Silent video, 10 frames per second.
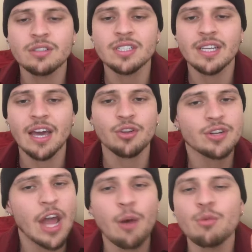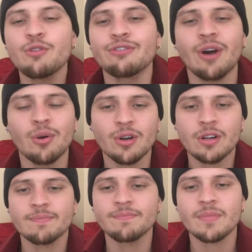together now move
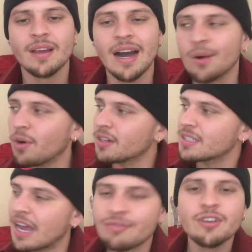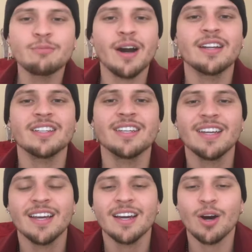forward. I want everybody
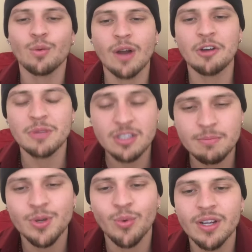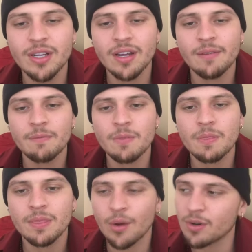around me to be
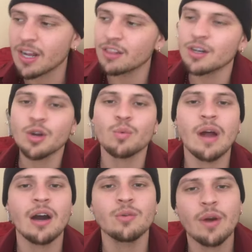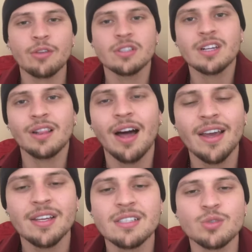winning. That when I look around, whether it's
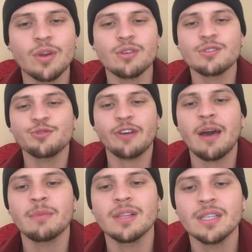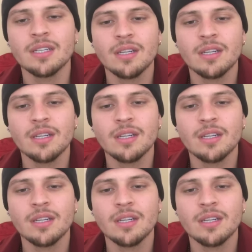clients, whether it's family,